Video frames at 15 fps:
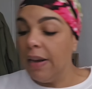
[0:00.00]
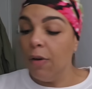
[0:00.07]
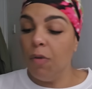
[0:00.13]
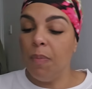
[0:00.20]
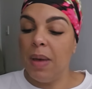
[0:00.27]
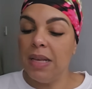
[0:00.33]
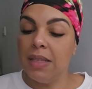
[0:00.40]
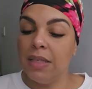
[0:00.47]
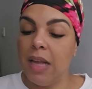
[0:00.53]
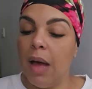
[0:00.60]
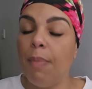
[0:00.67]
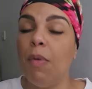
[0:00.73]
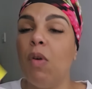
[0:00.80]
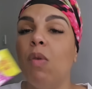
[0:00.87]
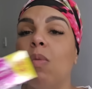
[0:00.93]
little bits that I
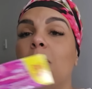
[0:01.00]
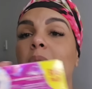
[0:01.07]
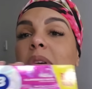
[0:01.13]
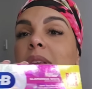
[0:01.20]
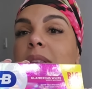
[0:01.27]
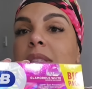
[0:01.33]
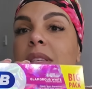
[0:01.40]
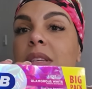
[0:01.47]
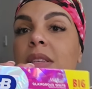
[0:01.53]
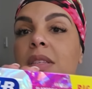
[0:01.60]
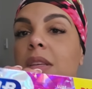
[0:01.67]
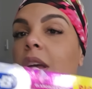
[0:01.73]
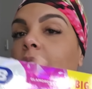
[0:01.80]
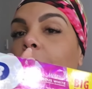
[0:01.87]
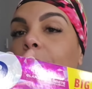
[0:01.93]
bought was
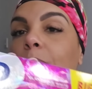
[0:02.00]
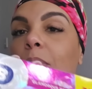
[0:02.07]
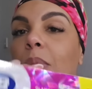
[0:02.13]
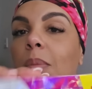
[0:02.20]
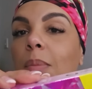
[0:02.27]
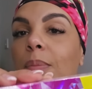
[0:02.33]
some